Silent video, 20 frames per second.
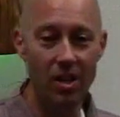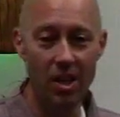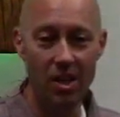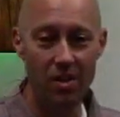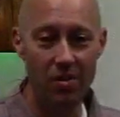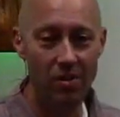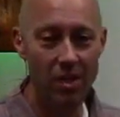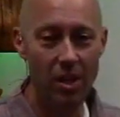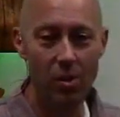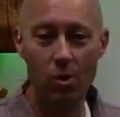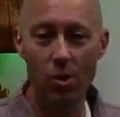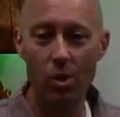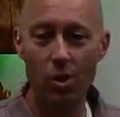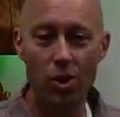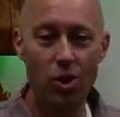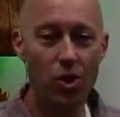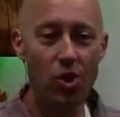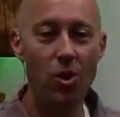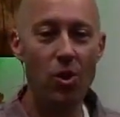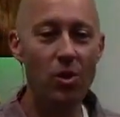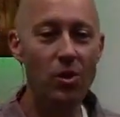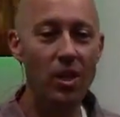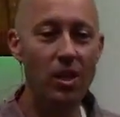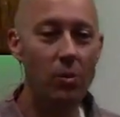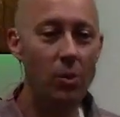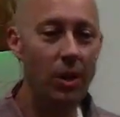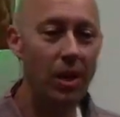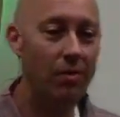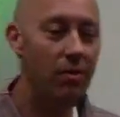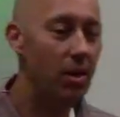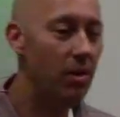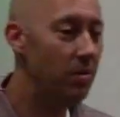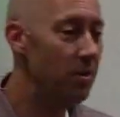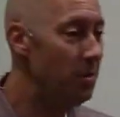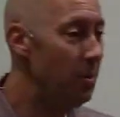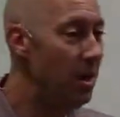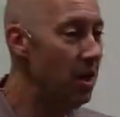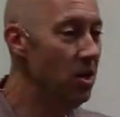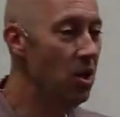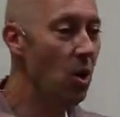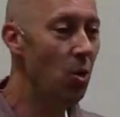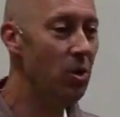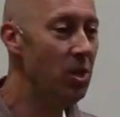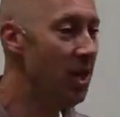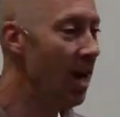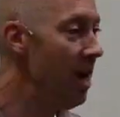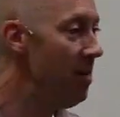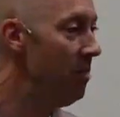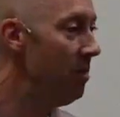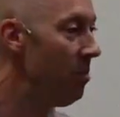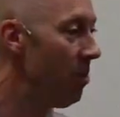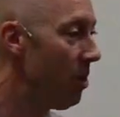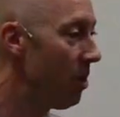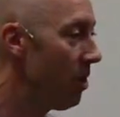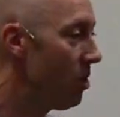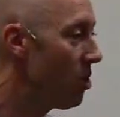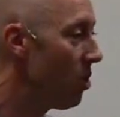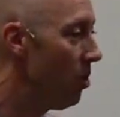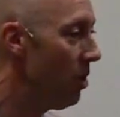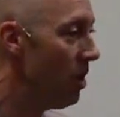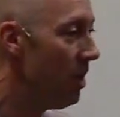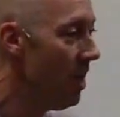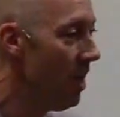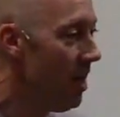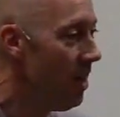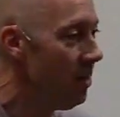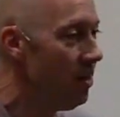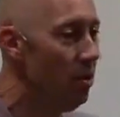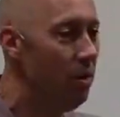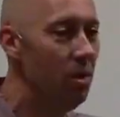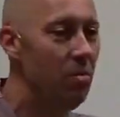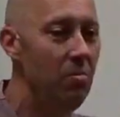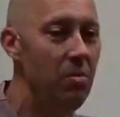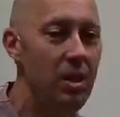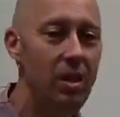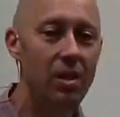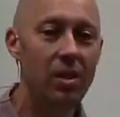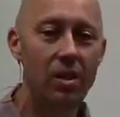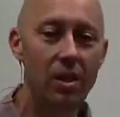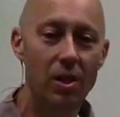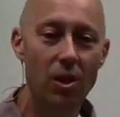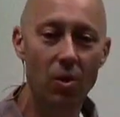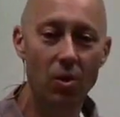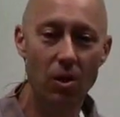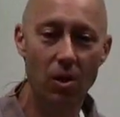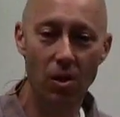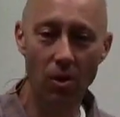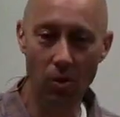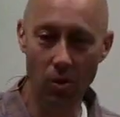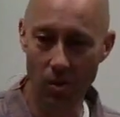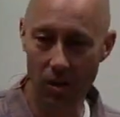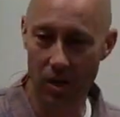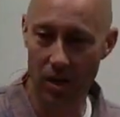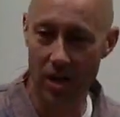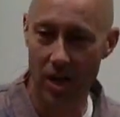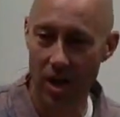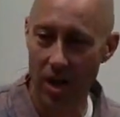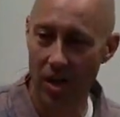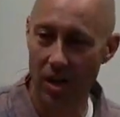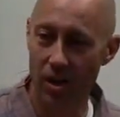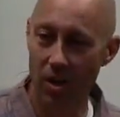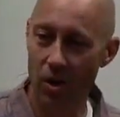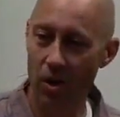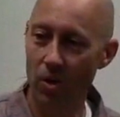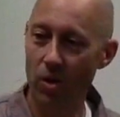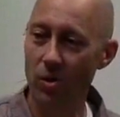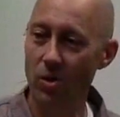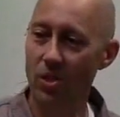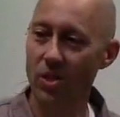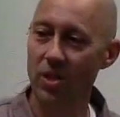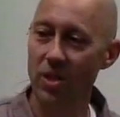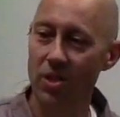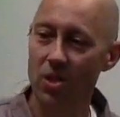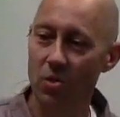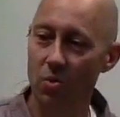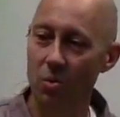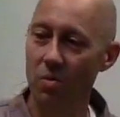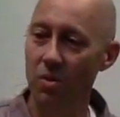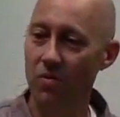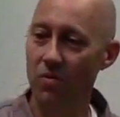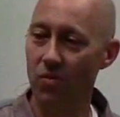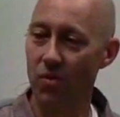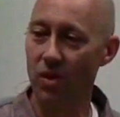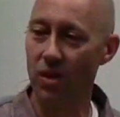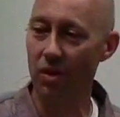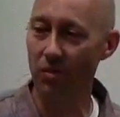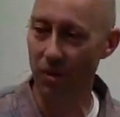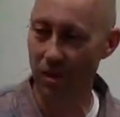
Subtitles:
they were assured that they would have spent no time in purgatory, they would immediately go to glory, and all their sins would be forgiven.